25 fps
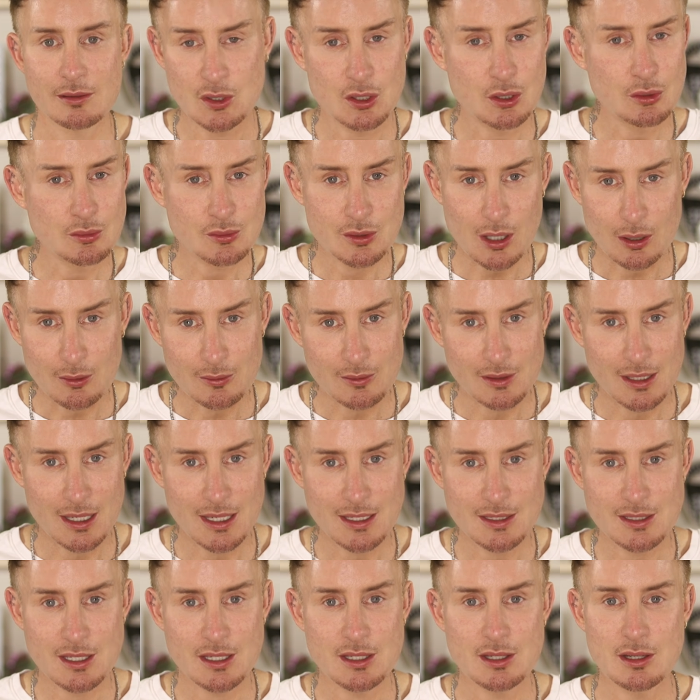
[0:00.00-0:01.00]
You don't
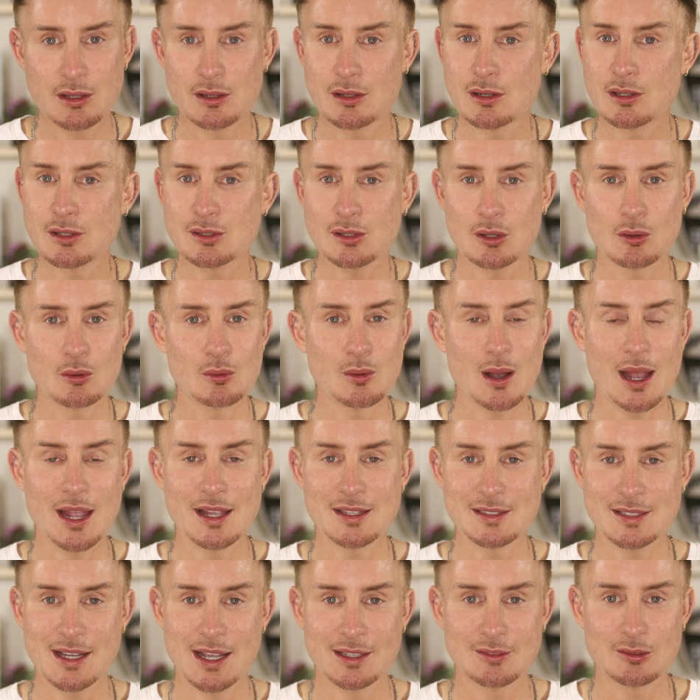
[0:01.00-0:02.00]
need to use all
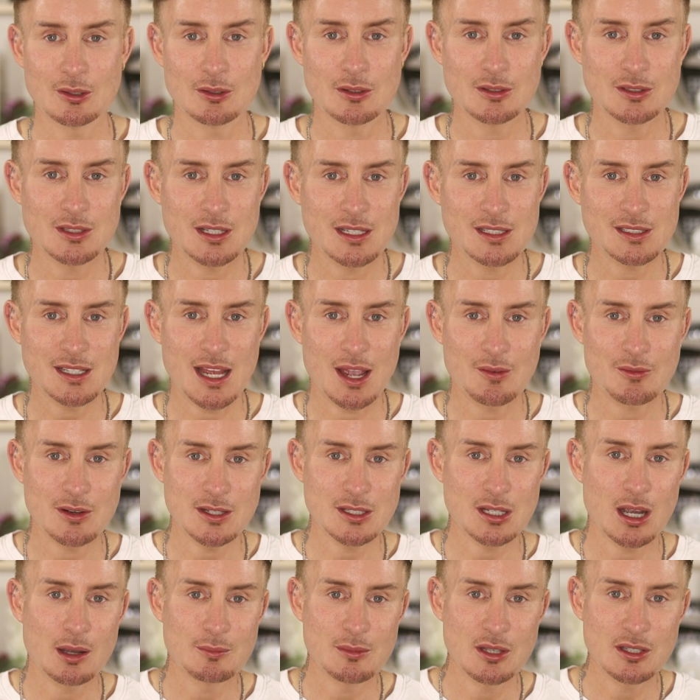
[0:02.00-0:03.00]
8 technologies
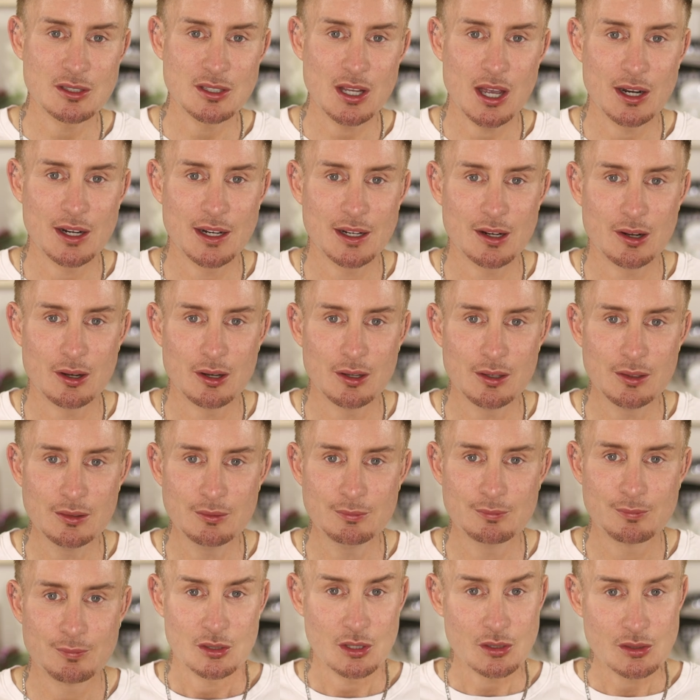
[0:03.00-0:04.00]
every time you turn it
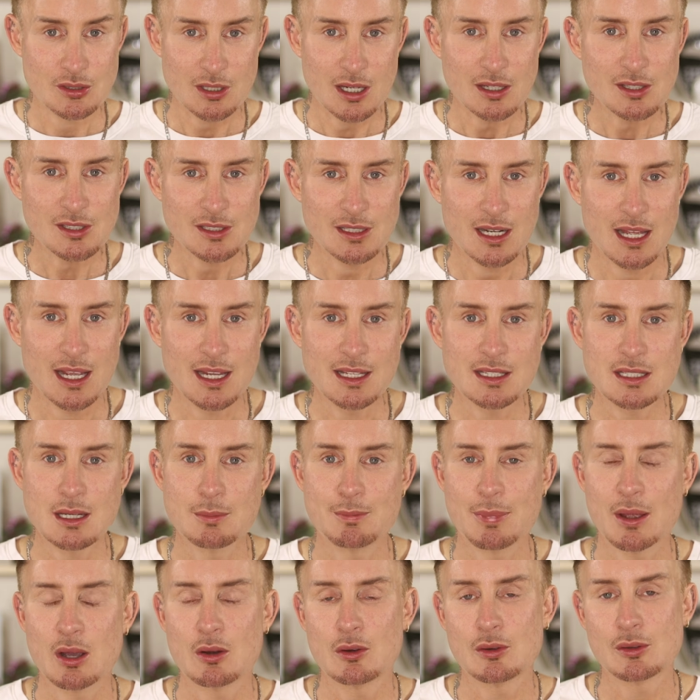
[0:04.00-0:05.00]
on. You just need
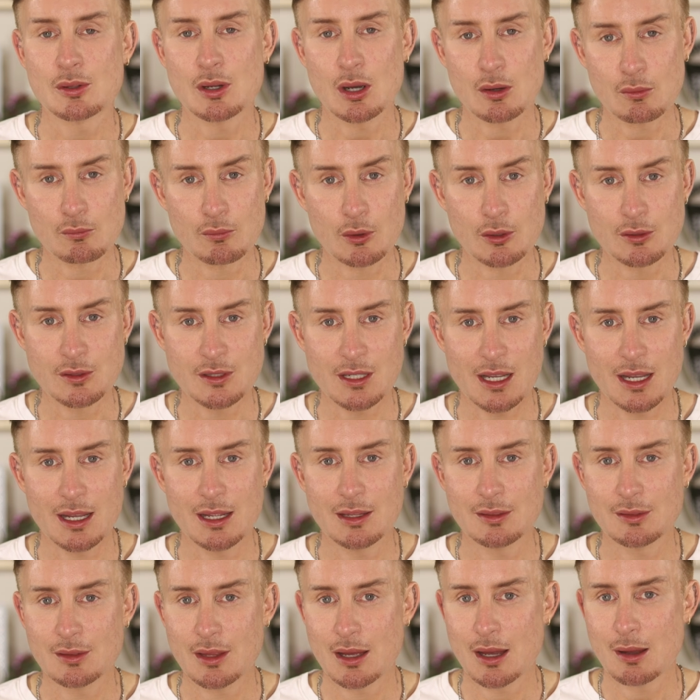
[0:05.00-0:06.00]
to build a
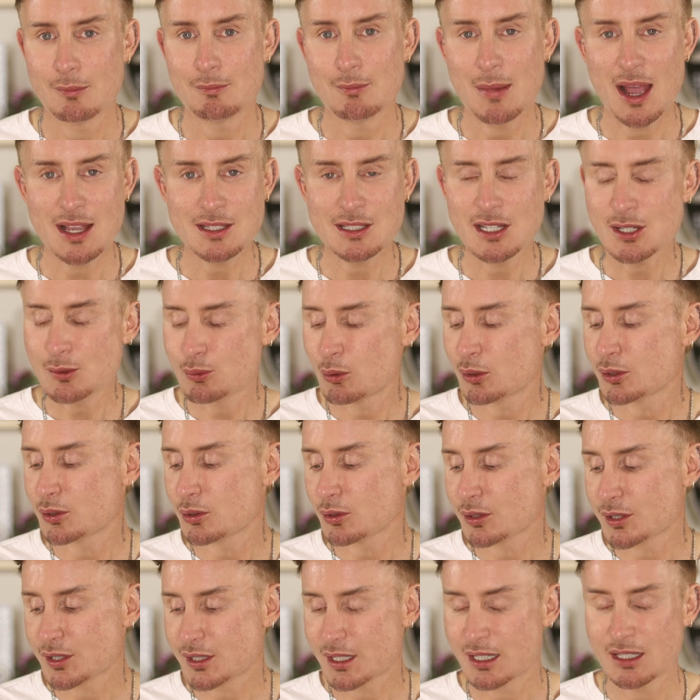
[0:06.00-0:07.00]
routine that matches what
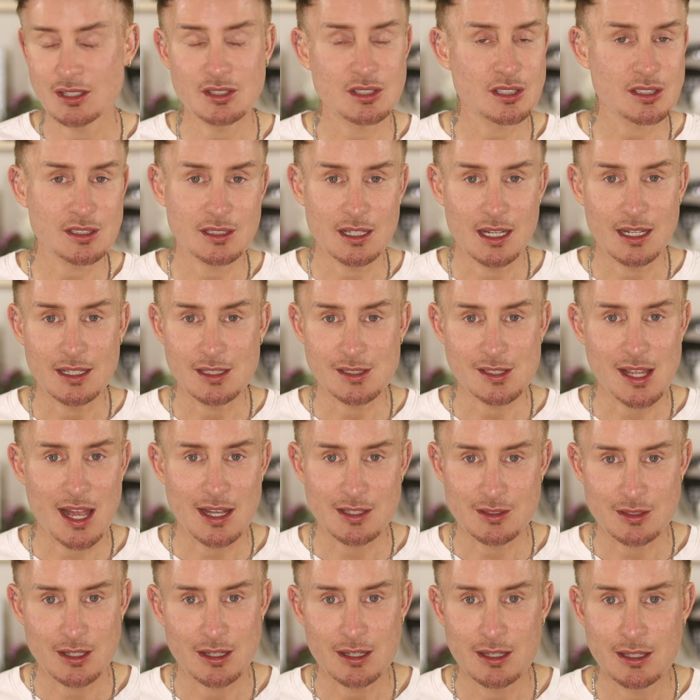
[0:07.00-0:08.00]
your skin just needs
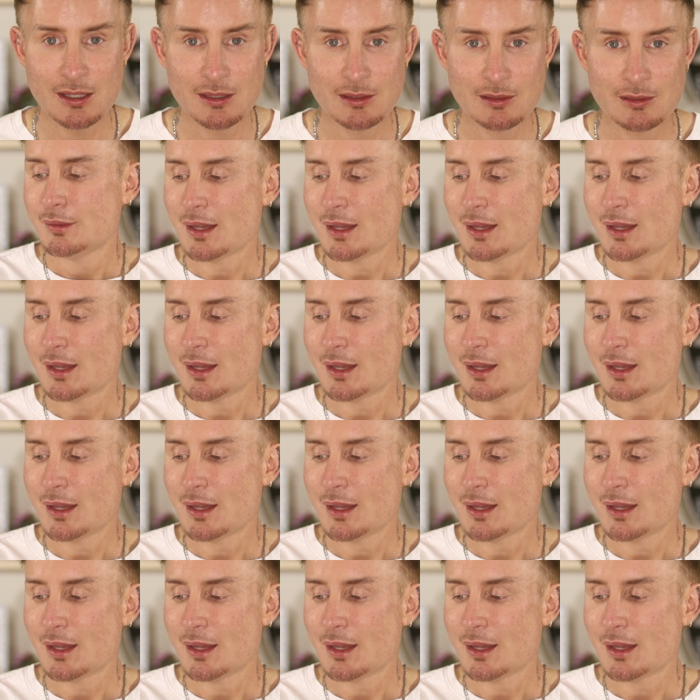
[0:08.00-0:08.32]
that day.